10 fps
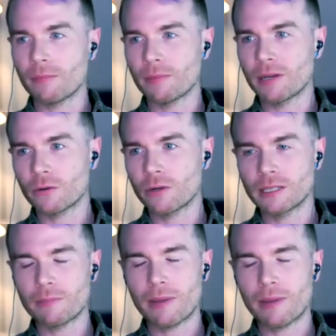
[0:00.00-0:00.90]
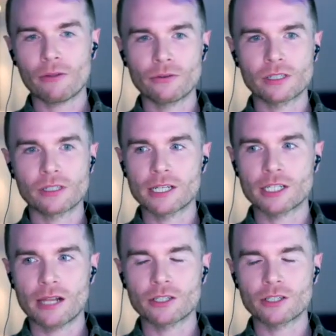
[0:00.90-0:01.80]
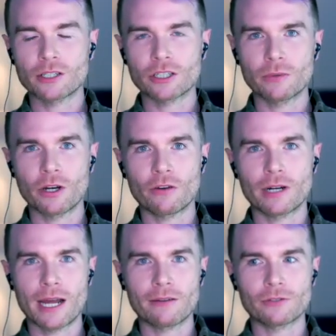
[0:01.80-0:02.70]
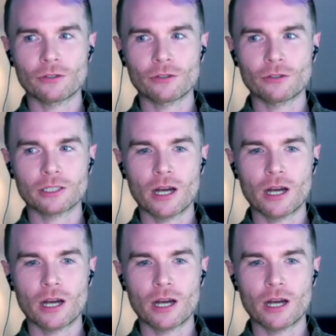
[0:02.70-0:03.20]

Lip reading: I'm going to quickly power through design challenges so we don't run out of too much